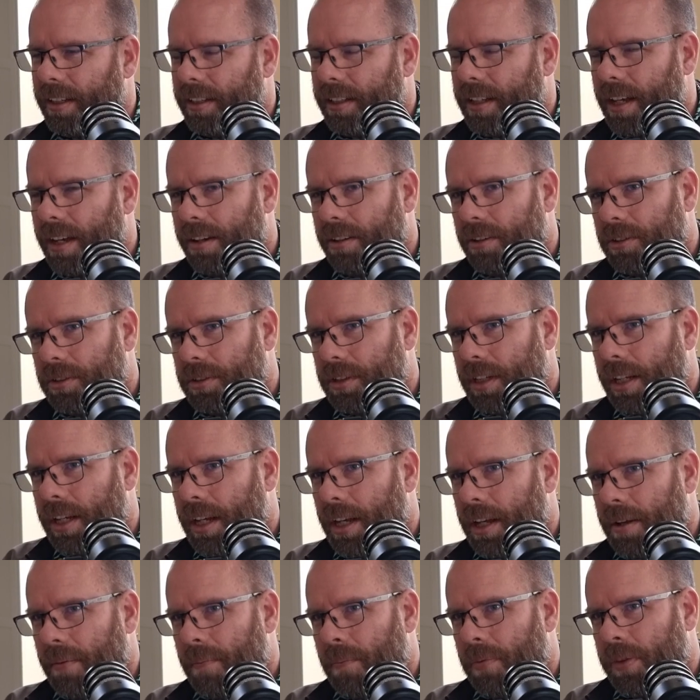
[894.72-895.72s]
Yeah, it was
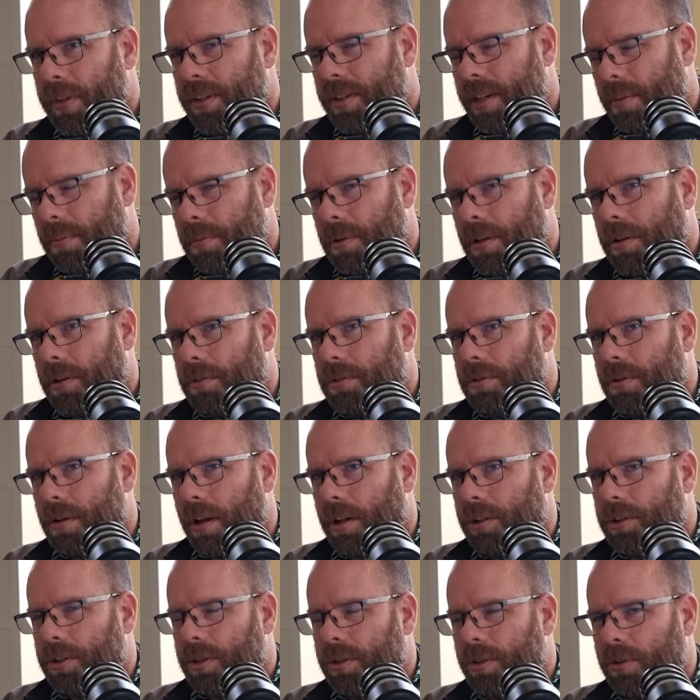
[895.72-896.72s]
something that
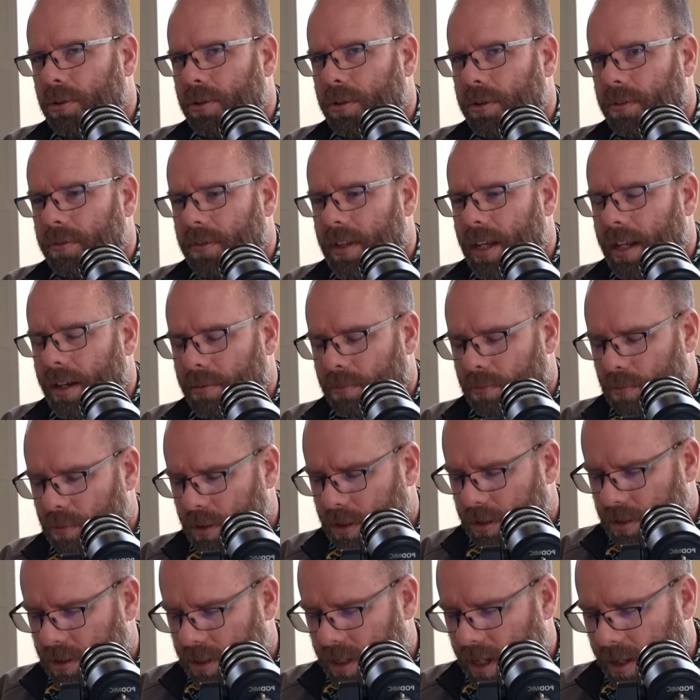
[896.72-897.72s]
I just thought of then,
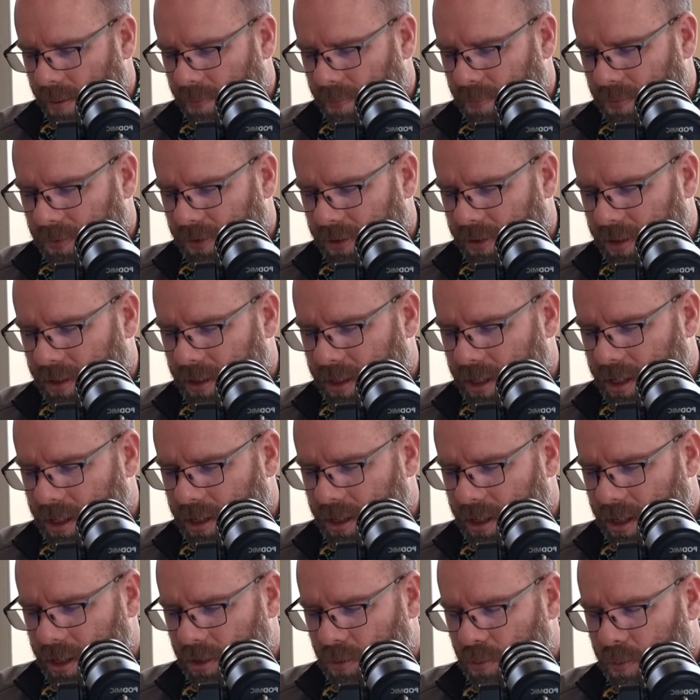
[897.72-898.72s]
which
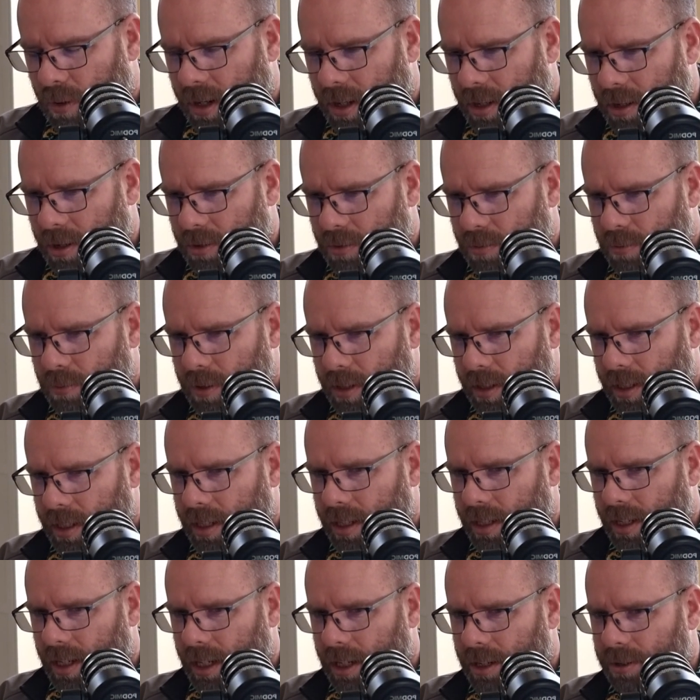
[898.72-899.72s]
is one of those
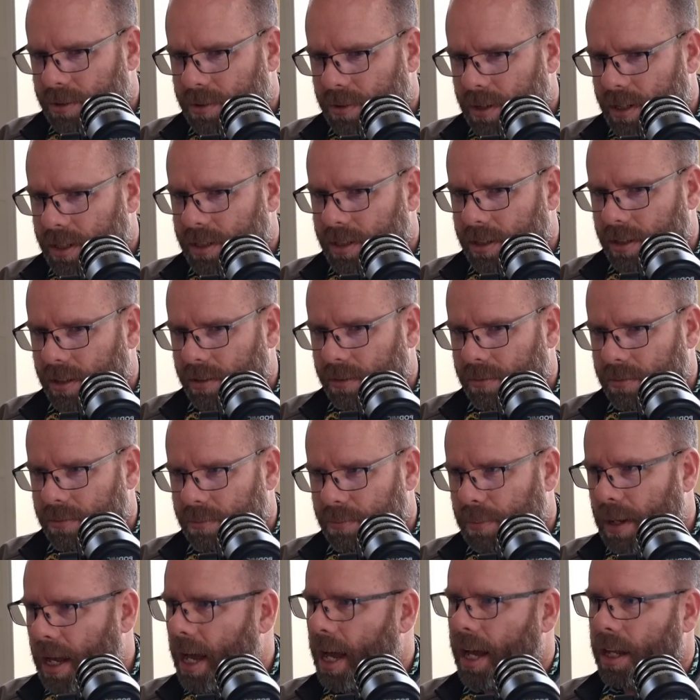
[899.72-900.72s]
really interesting
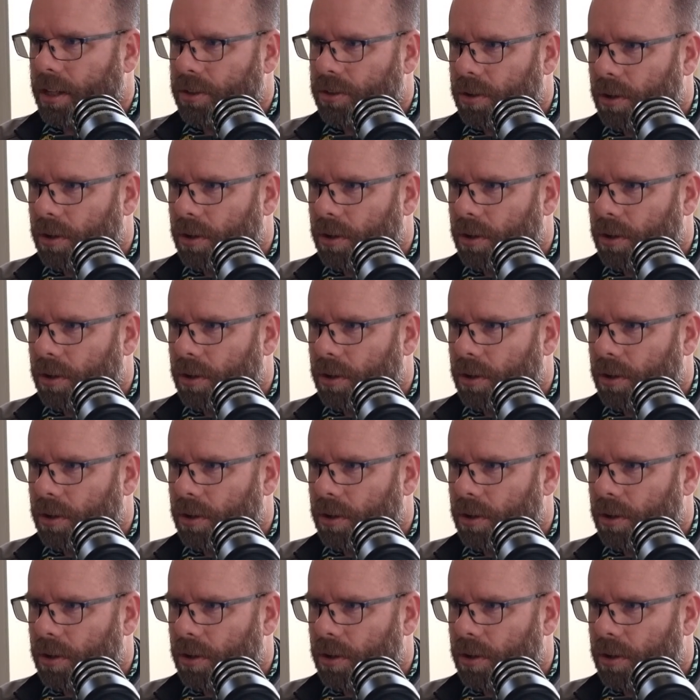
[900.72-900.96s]
parts